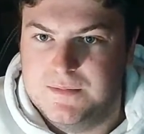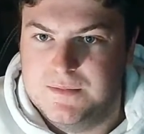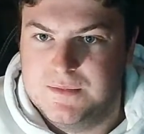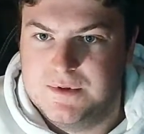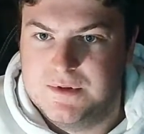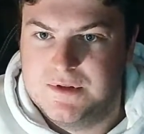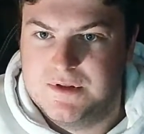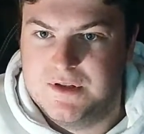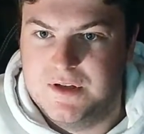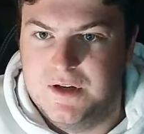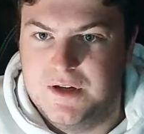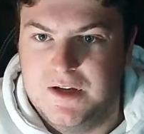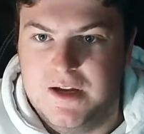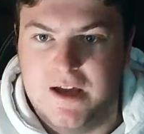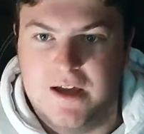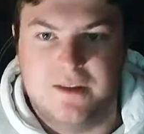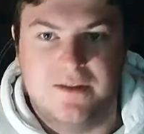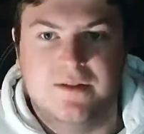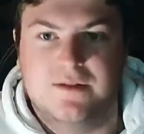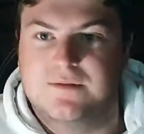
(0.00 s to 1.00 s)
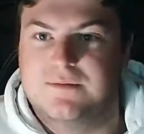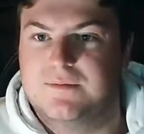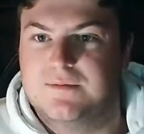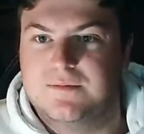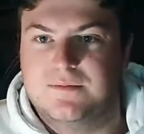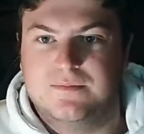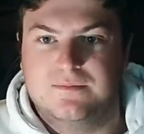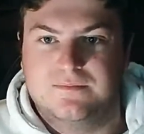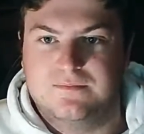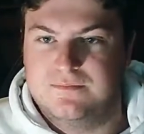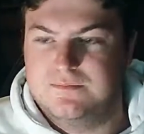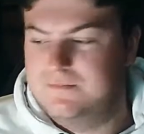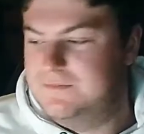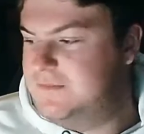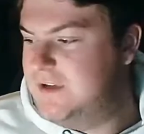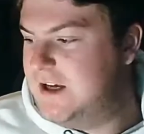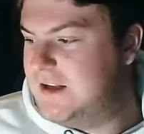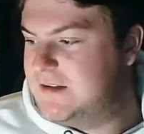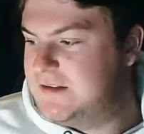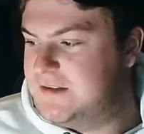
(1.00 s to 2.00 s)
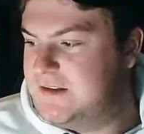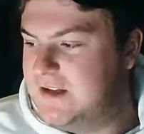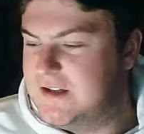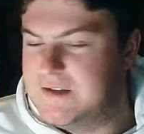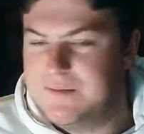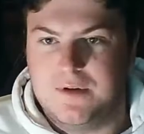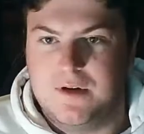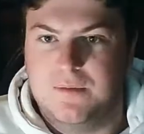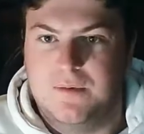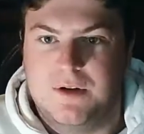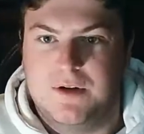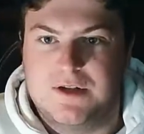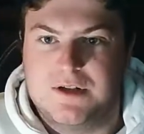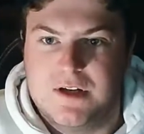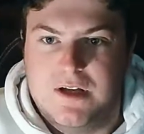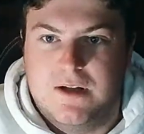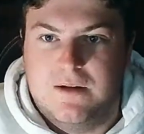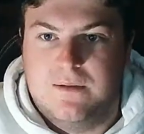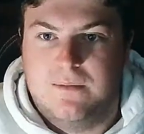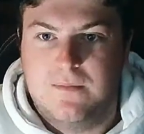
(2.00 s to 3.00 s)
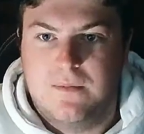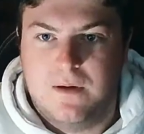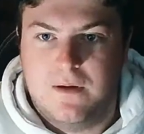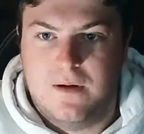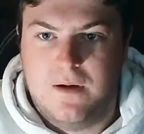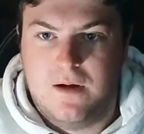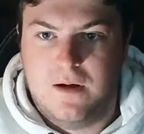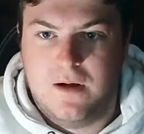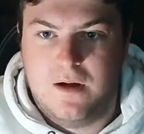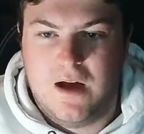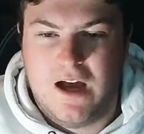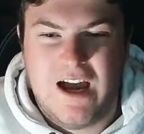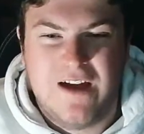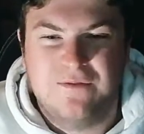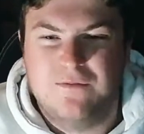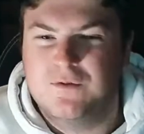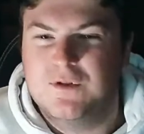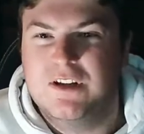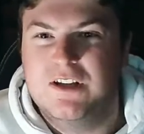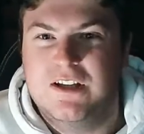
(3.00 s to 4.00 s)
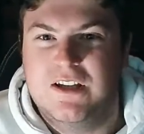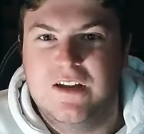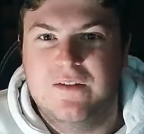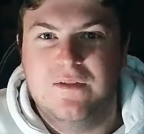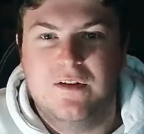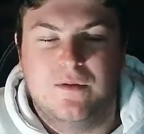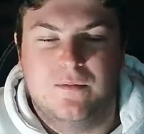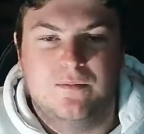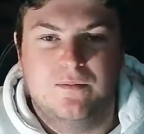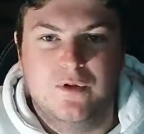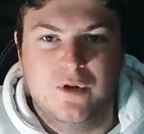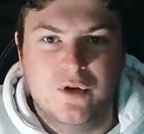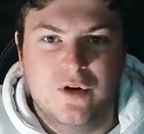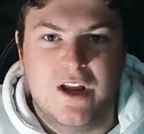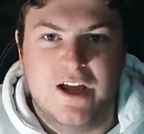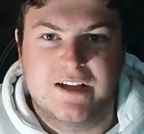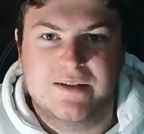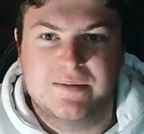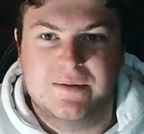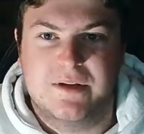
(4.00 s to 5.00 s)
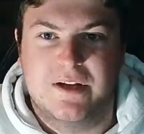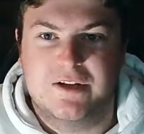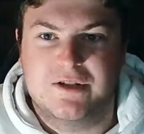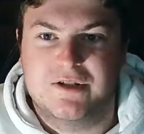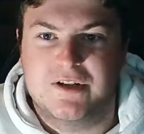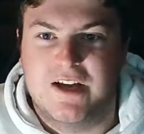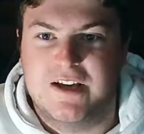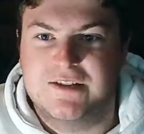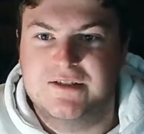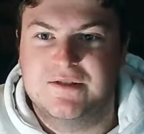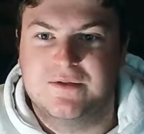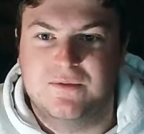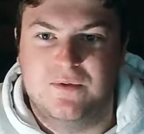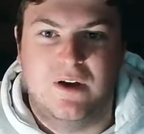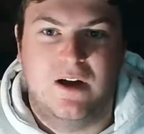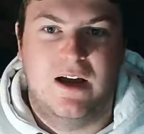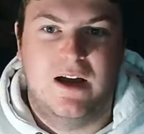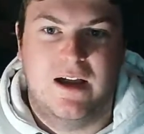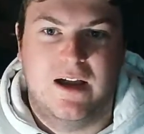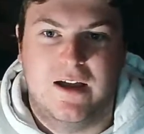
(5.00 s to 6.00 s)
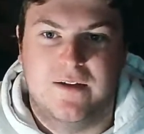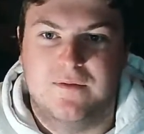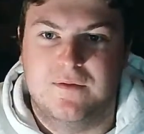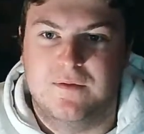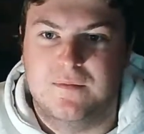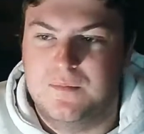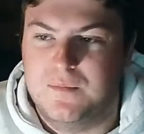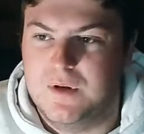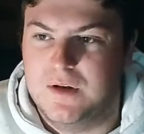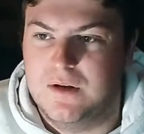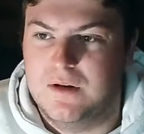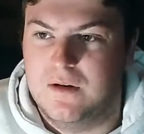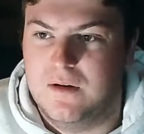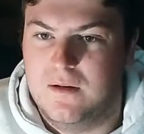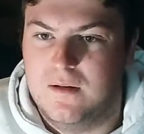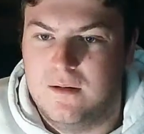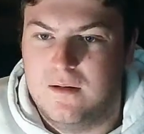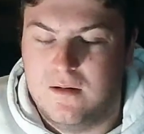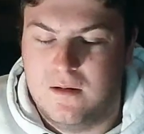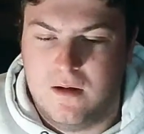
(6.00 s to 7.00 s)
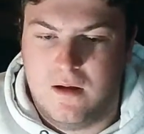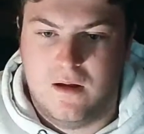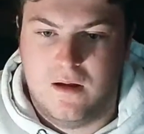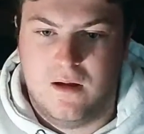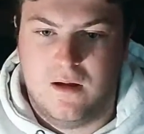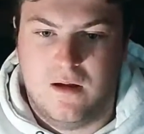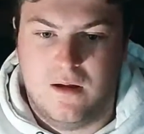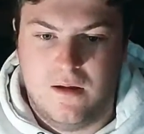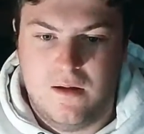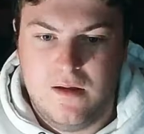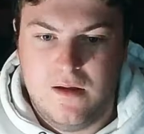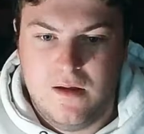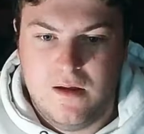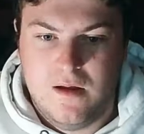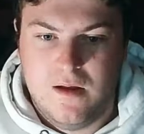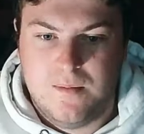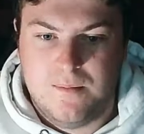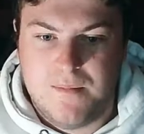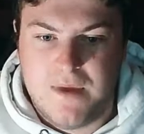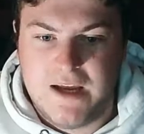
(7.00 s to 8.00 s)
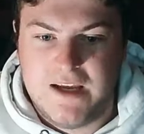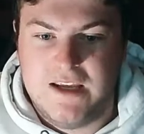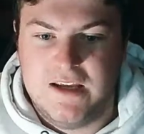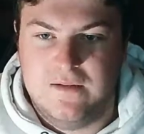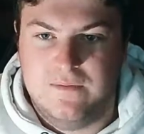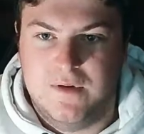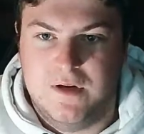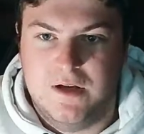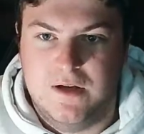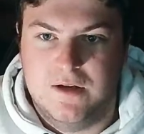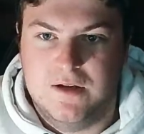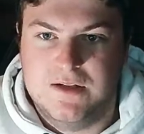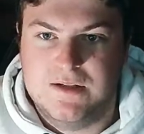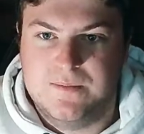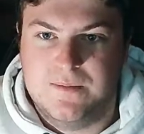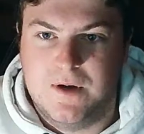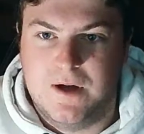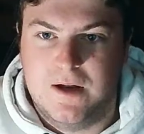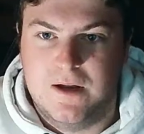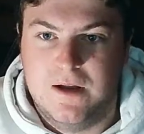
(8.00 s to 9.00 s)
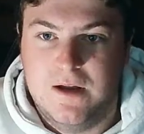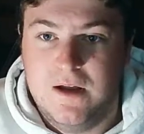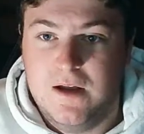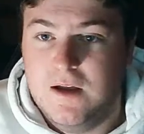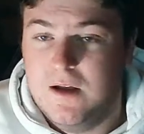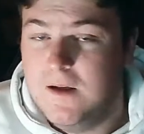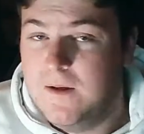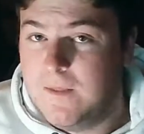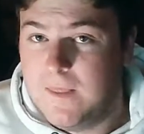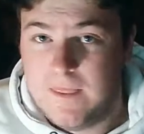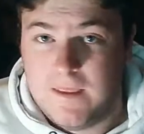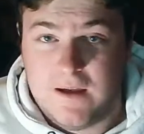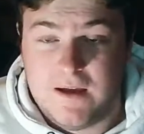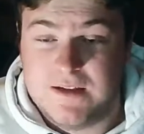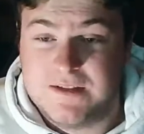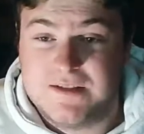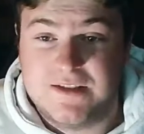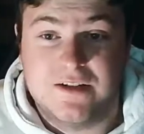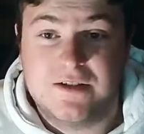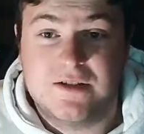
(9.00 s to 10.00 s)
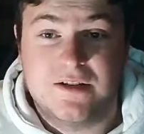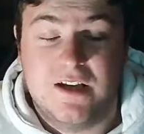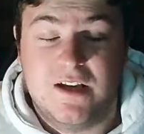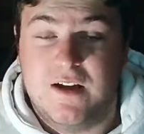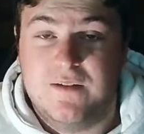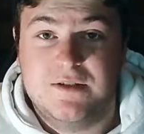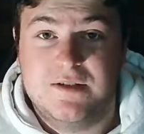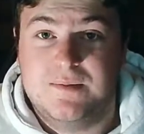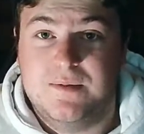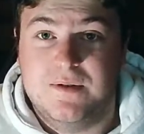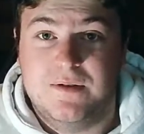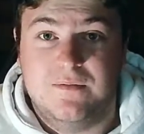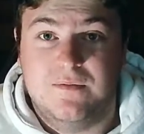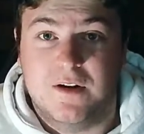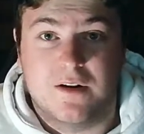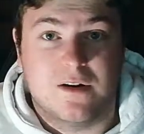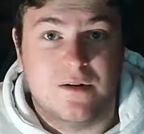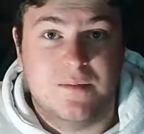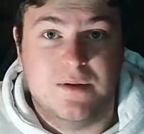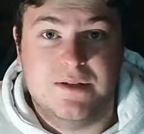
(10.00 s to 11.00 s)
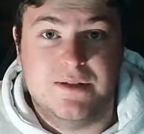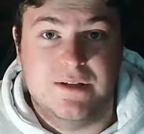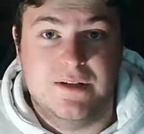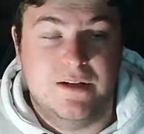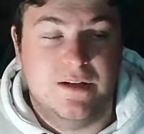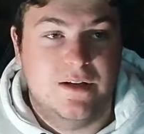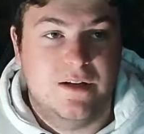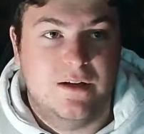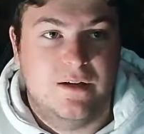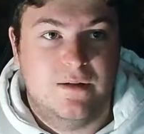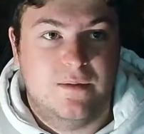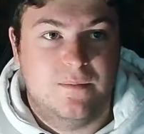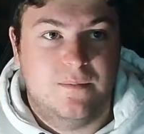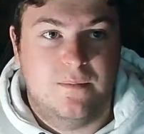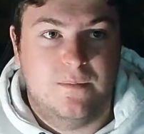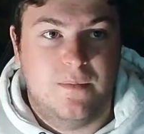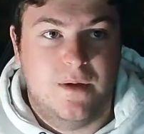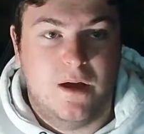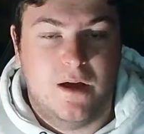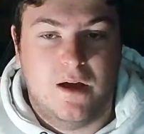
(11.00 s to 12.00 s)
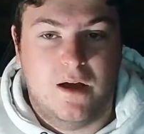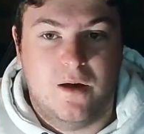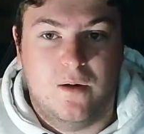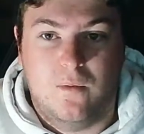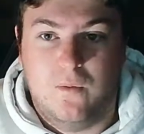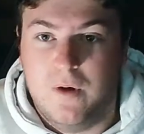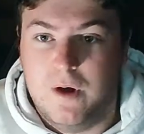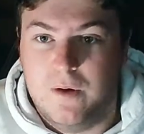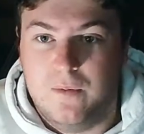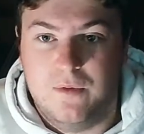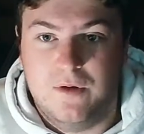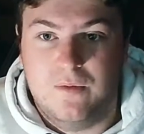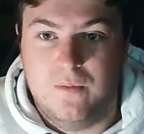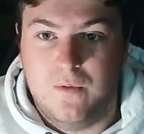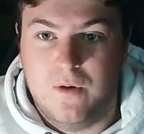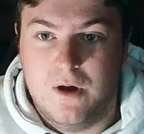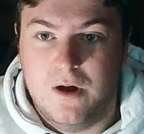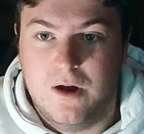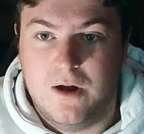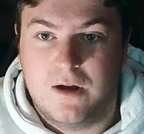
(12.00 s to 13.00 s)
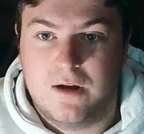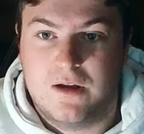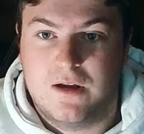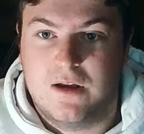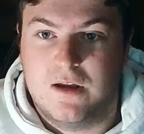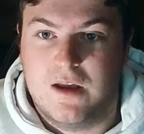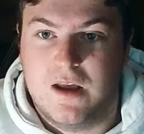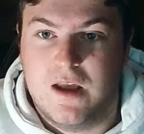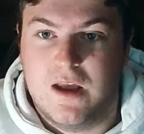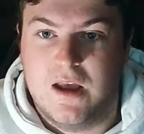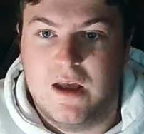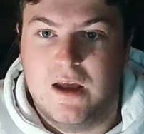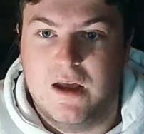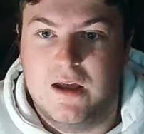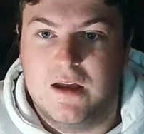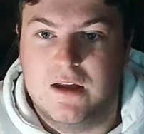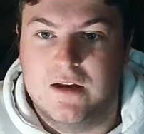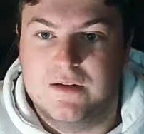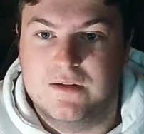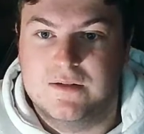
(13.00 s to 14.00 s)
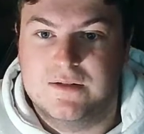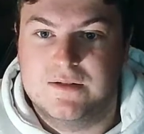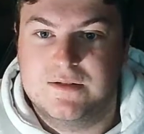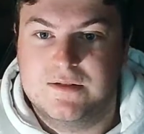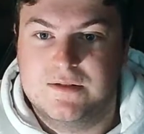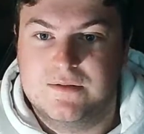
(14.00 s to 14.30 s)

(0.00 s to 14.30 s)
So yeah, that's pretty much it. I haven't really given a good explanation as to why I haven't been making videos, but essentially I've just been very busy with work and